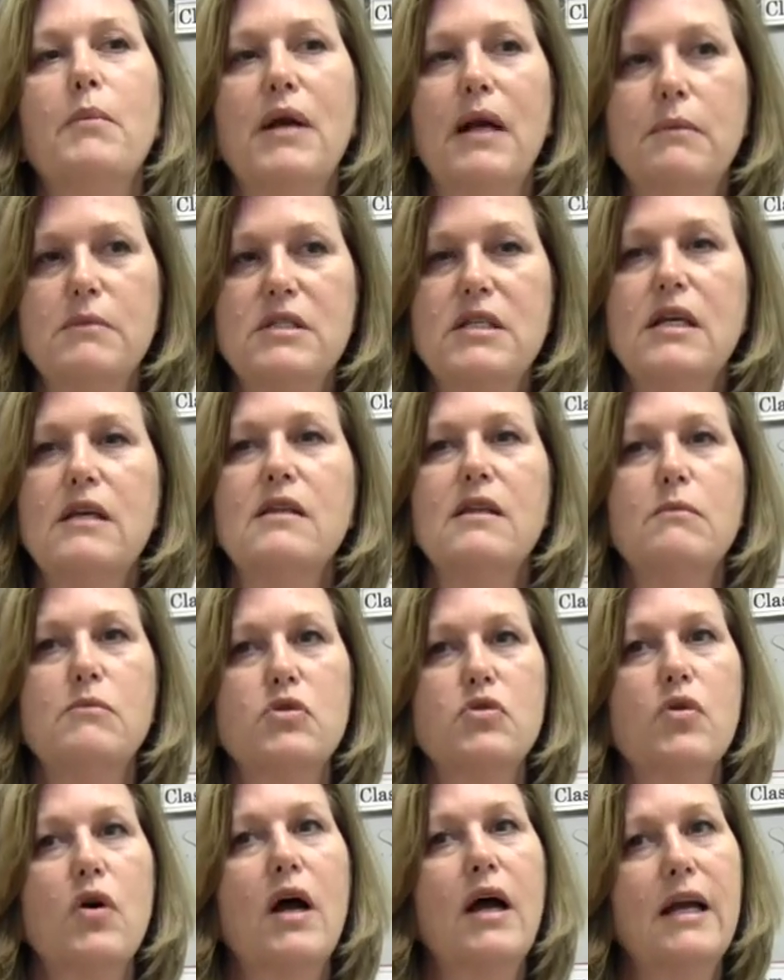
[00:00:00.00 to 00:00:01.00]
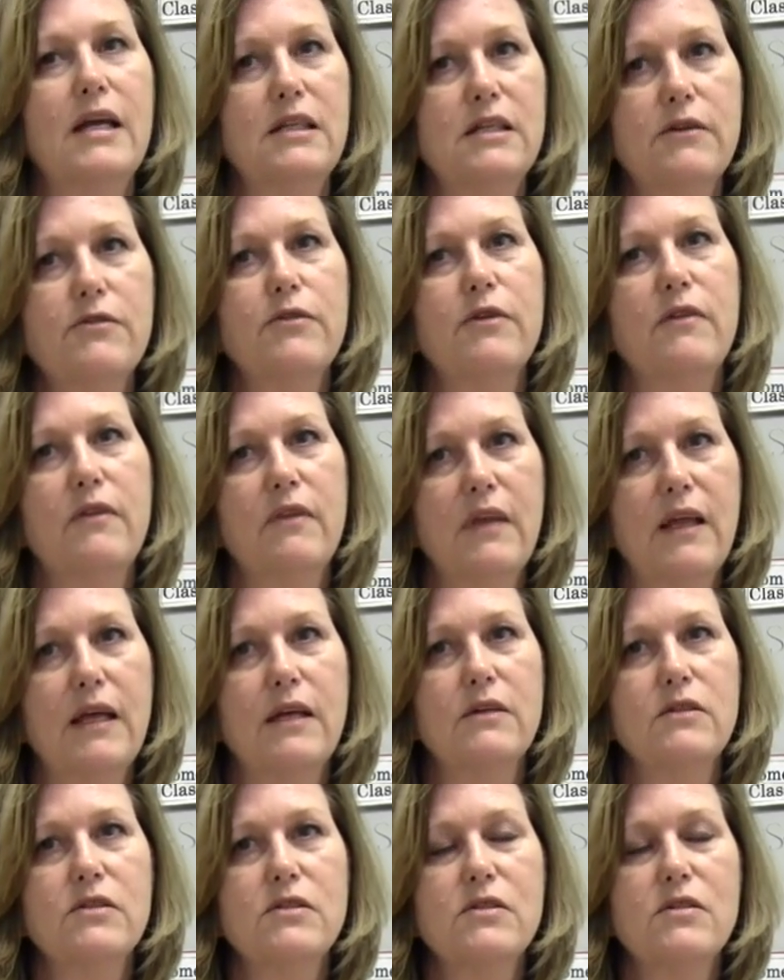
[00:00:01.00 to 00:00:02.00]
but I'm seeing them trying different
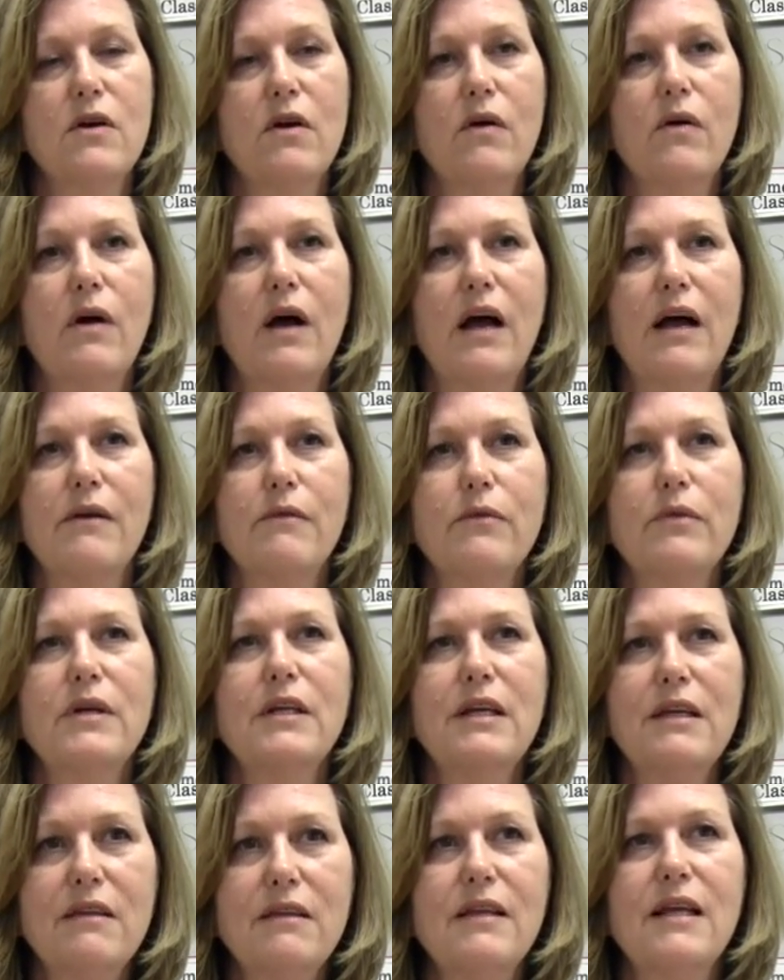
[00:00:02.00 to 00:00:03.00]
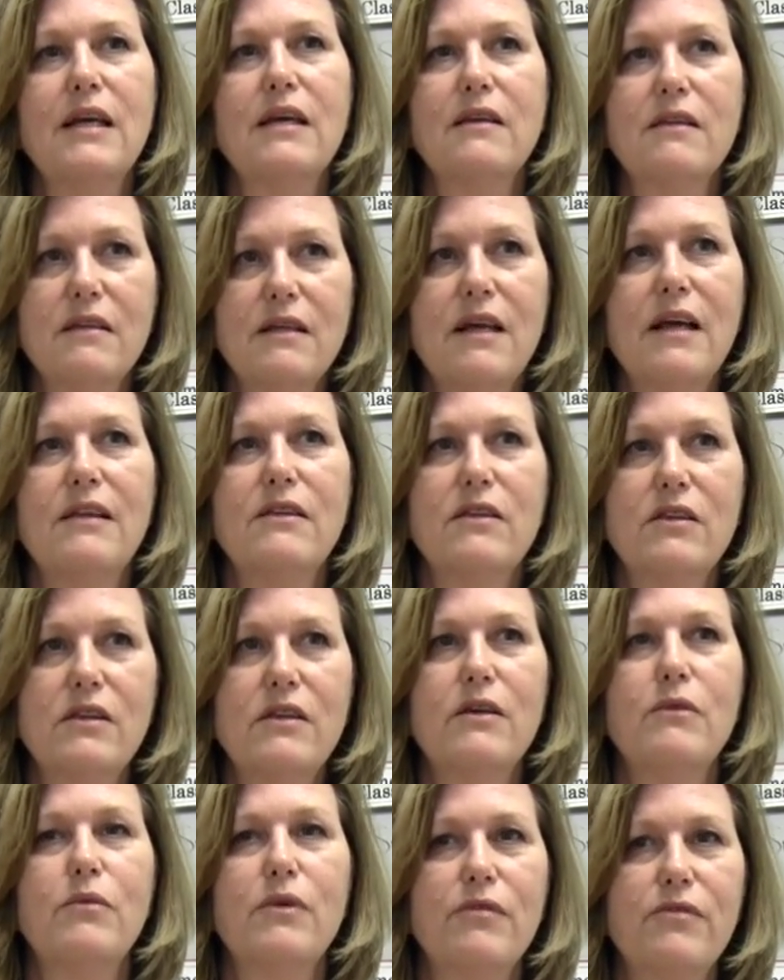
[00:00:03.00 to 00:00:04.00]
things. So I really think that
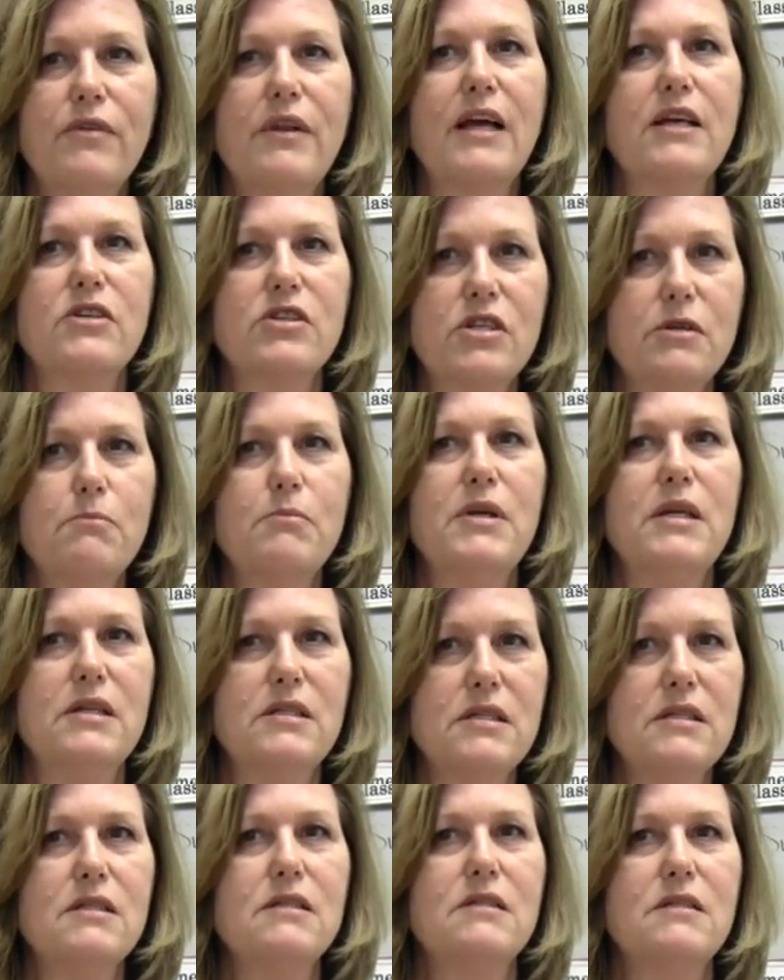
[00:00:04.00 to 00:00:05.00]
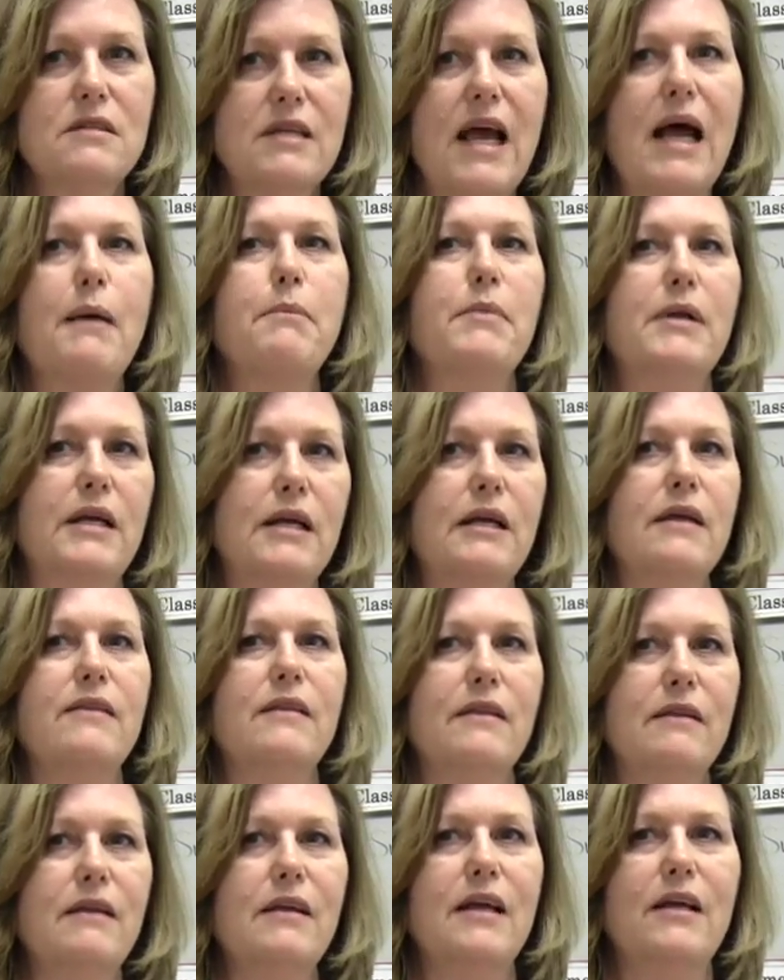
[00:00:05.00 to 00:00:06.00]
the reflection piece is happening
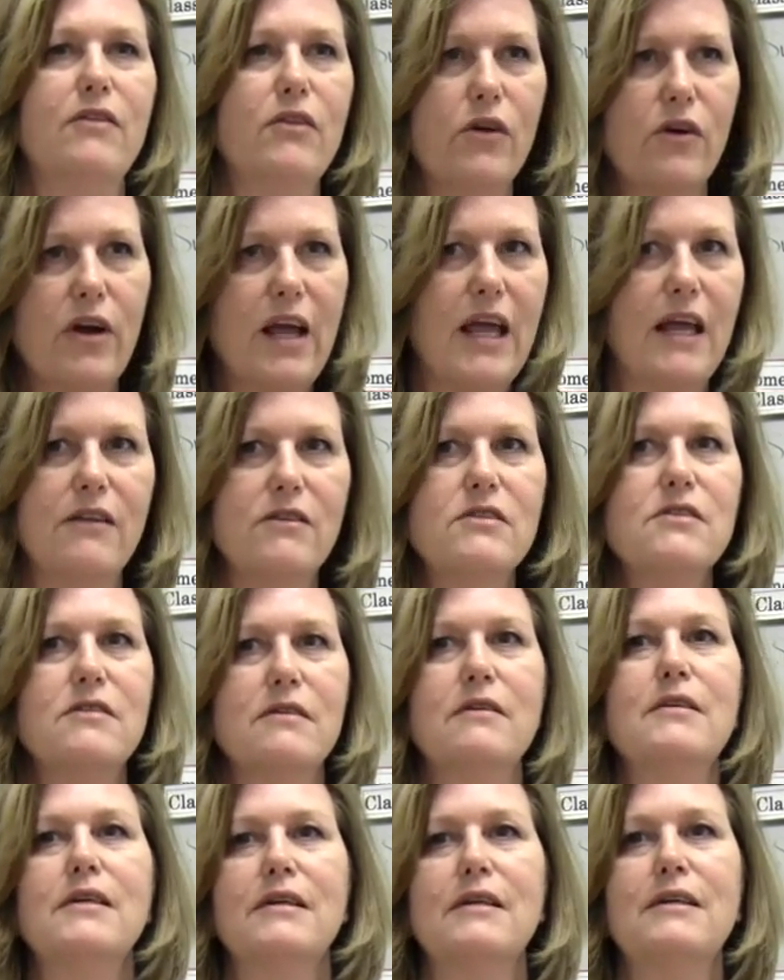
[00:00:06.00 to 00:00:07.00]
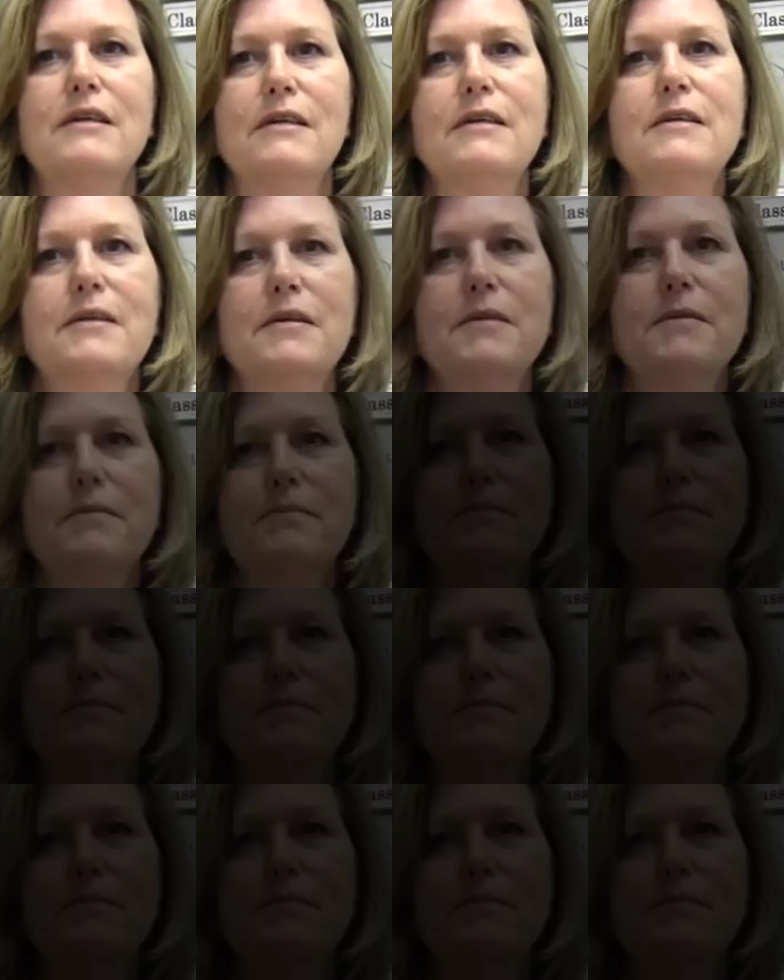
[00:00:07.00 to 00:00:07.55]
in their heads. Mm-hmm.